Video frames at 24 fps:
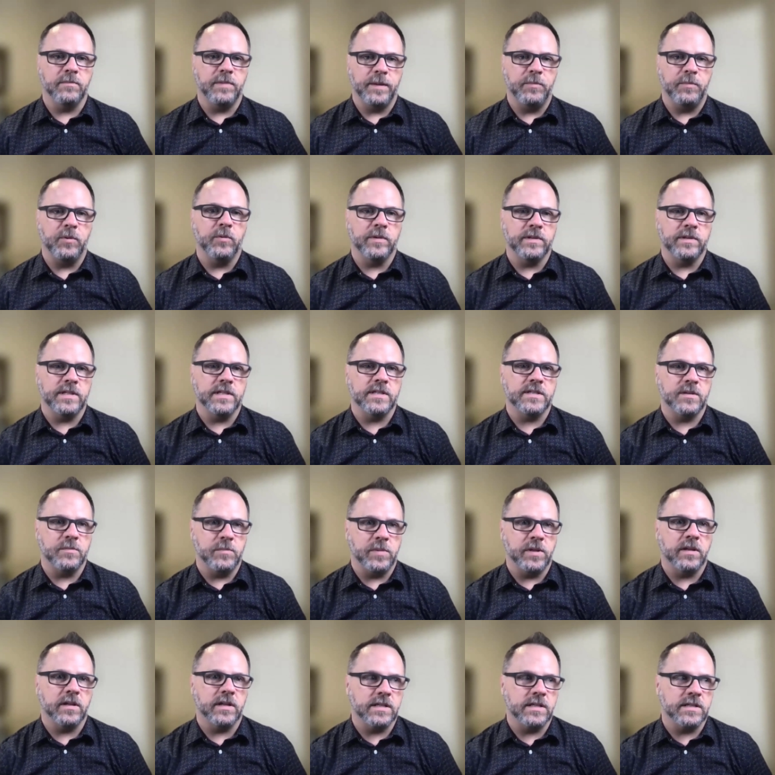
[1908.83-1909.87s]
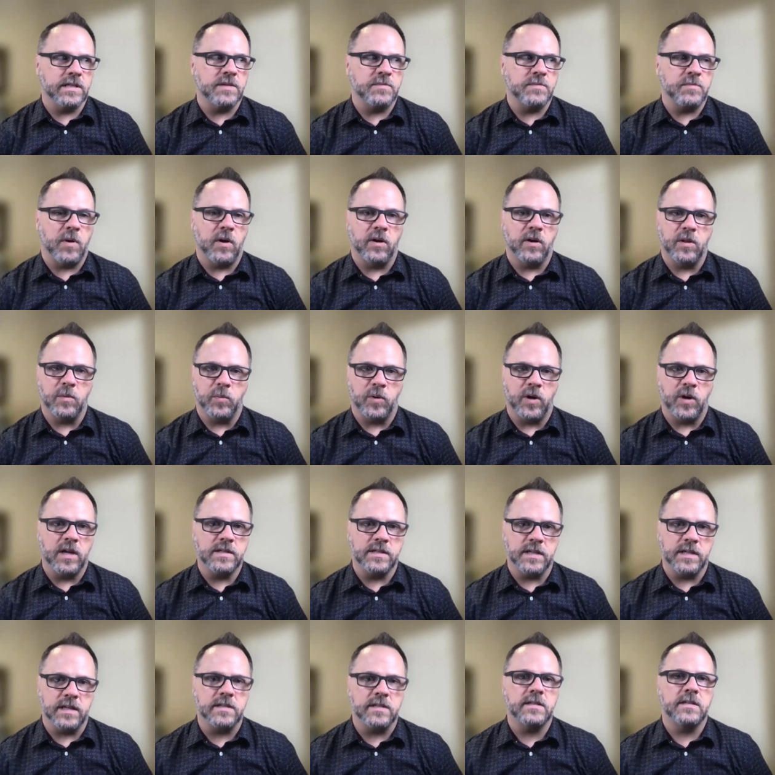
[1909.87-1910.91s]
people with disabilities as part of the
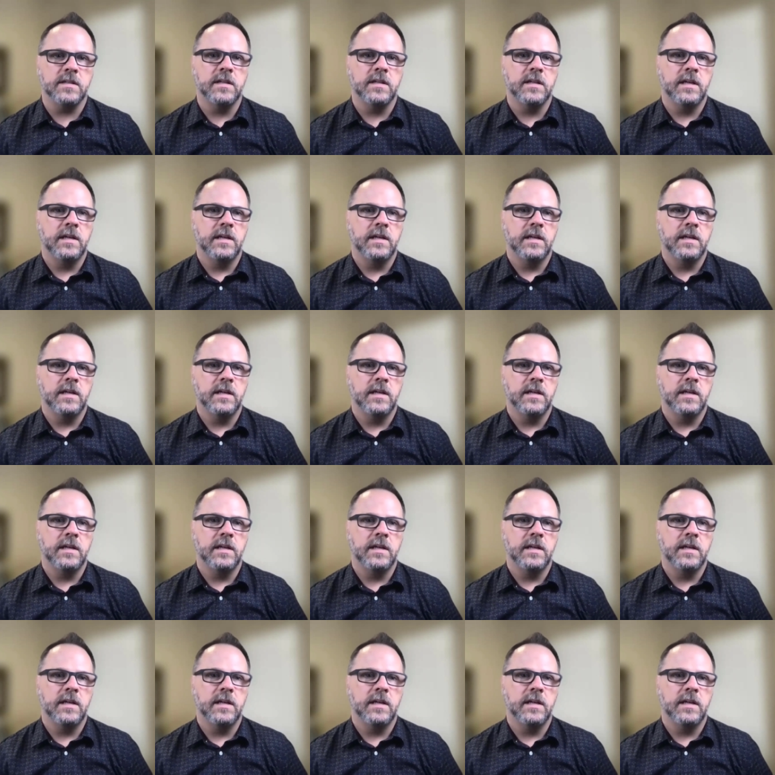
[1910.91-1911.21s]
process.